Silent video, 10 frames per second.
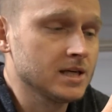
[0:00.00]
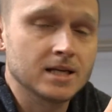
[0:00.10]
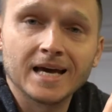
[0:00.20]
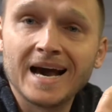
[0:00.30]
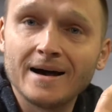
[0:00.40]

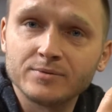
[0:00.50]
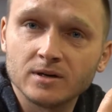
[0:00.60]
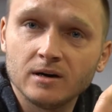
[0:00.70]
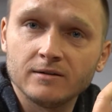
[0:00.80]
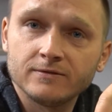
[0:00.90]
caps
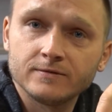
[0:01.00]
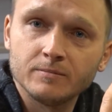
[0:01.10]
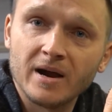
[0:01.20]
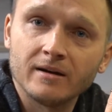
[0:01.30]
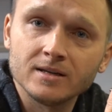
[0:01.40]
off the
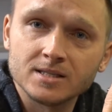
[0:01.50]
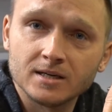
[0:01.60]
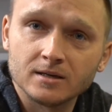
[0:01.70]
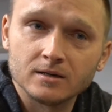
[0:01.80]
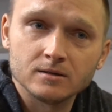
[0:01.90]
bearings that
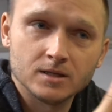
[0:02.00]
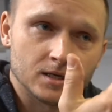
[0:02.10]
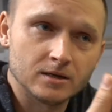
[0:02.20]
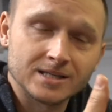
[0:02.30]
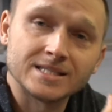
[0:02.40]

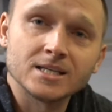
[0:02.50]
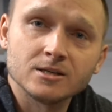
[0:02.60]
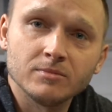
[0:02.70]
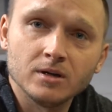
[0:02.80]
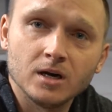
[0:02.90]
are
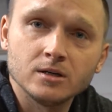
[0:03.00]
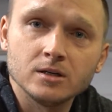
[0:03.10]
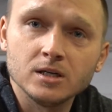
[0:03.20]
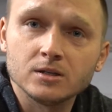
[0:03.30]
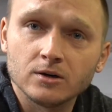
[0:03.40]
accessible
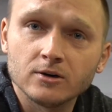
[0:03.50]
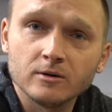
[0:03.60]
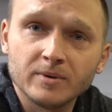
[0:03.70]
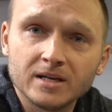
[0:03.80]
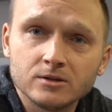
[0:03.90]
underneath the oil
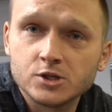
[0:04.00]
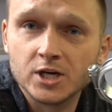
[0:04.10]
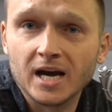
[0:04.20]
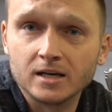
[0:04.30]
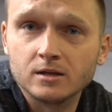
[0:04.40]
pan to
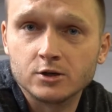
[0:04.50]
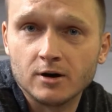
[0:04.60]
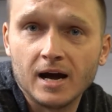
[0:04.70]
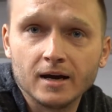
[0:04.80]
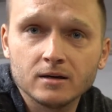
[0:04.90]
check at the
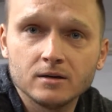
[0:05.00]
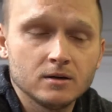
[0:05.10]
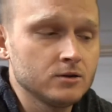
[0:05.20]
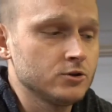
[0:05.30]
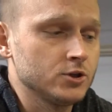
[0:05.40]
track
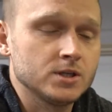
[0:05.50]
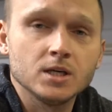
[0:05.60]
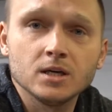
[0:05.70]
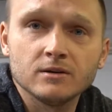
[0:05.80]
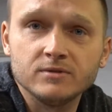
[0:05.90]
to
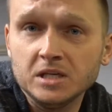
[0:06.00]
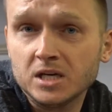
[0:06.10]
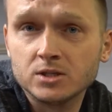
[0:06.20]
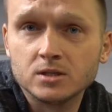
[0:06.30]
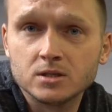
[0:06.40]
see if the
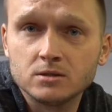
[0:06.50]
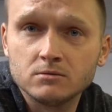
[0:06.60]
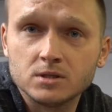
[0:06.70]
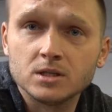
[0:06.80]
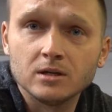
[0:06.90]
engine's
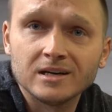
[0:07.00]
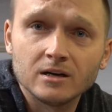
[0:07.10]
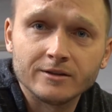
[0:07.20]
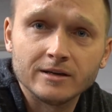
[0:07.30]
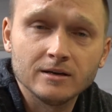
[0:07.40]
still
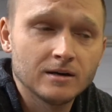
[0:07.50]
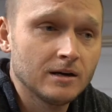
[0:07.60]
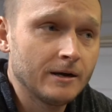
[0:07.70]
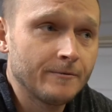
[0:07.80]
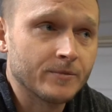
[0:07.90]
healthy.
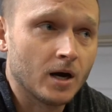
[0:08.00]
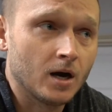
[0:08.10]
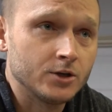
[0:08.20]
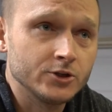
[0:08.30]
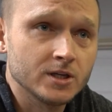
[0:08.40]

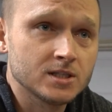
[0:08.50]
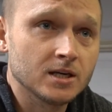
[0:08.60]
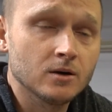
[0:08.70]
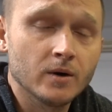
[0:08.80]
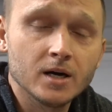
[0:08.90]
You're gonna
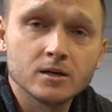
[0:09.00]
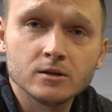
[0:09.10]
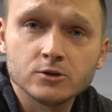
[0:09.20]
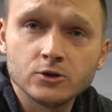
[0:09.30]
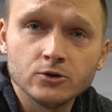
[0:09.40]
take away
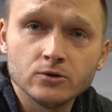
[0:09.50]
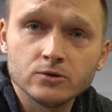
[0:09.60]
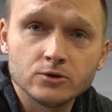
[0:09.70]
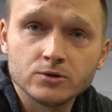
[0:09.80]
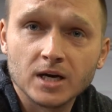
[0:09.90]
another two
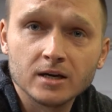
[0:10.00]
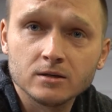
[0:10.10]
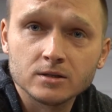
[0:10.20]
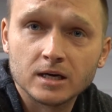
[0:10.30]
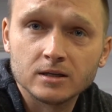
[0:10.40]

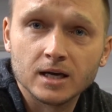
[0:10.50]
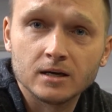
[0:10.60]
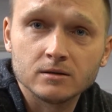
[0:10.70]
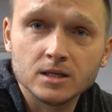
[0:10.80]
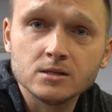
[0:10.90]
cycles out of
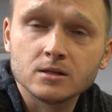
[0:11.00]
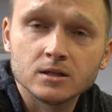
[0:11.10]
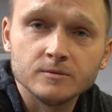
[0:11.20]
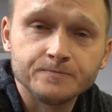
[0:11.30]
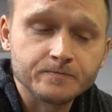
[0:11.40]
that easily.